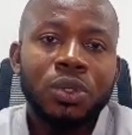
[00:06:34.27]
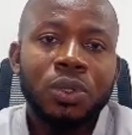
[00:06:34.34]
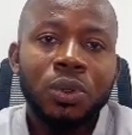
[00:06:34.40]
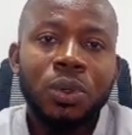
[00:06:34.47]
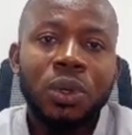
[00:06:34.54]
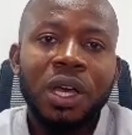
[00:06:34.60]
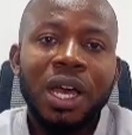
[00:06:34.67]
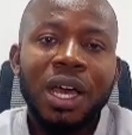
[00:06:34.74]

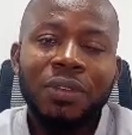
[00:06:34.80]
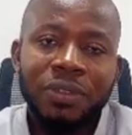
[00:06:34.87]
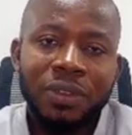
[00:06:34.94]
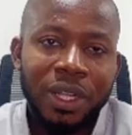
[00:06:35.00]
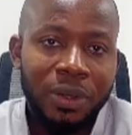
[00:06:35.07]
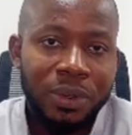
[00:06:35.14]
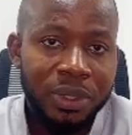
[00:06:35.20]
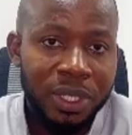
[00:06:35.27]
So
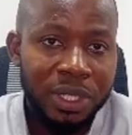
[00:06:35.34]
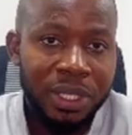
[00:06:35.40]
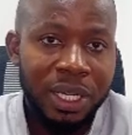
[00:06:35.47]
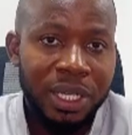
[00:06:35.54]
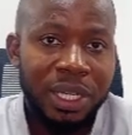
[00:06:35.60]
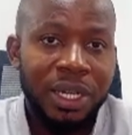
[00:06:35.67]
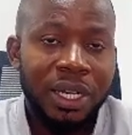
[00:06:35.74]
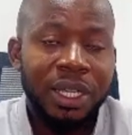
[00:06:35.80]
after your
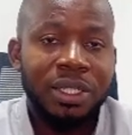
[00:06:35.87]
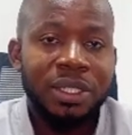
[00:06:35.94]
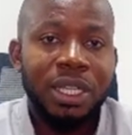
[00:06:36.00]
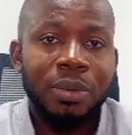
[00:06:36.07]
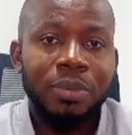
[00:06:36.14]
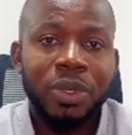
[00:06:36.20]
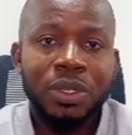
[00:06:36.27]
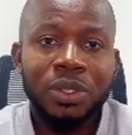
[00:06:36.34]
design, the next
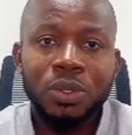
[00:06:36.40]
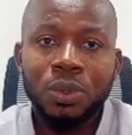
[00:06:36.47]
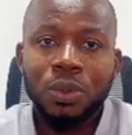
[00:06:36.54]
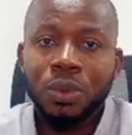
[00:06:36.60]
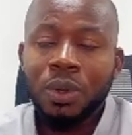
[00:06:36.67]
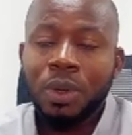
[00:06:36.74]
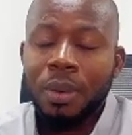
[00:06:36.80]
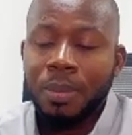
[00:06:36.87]
step is
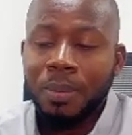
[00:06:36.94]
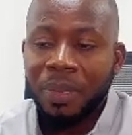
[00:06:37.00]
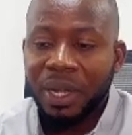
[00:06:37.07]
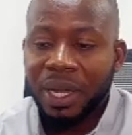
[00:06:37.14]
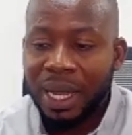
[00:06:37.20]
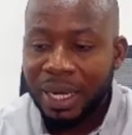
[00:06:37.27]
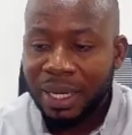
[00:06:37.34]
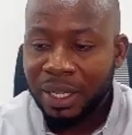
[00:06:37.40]
to
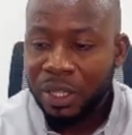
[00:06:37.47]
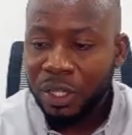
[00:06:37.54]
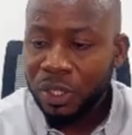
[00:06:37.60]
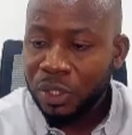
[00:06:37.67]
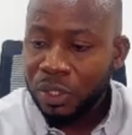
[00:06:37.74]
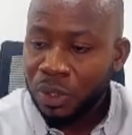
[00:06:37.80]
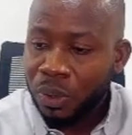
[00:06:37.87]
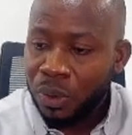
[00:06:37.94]
plan
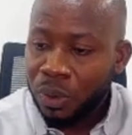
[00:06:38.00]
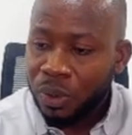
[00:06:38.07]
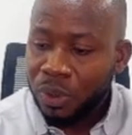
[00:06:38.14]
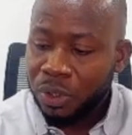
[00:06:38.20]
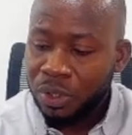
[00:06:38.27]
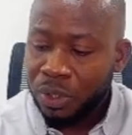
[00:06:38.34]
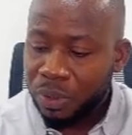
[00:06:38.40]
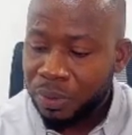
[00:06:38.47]
your
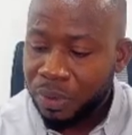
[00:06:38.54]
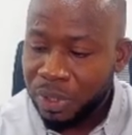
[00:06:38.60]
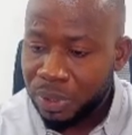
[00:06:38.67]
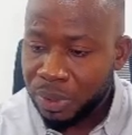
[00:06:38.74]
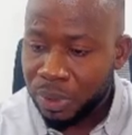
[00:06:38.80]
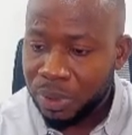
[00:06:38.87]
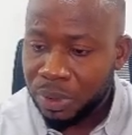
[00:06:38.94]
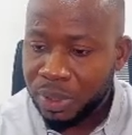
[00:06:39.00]

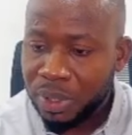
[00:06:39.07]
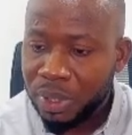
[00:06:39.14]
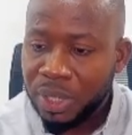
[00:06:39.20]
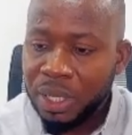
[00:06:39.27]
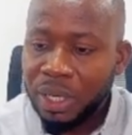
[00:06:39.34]
resource.